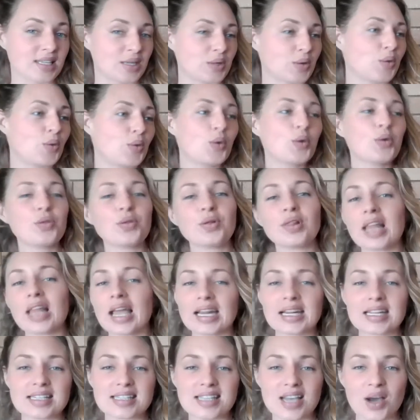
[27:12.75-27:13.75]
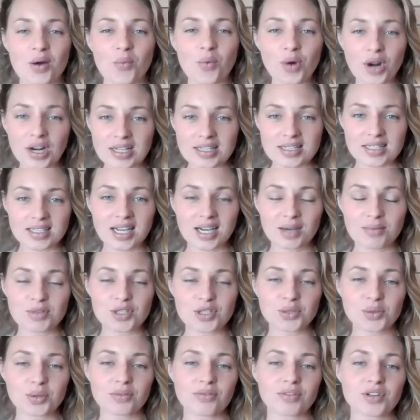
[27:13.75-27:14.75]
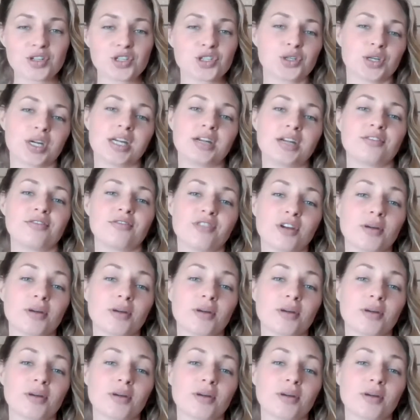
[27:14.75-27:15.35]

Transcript: and all the ladies that wanted to come to a retreat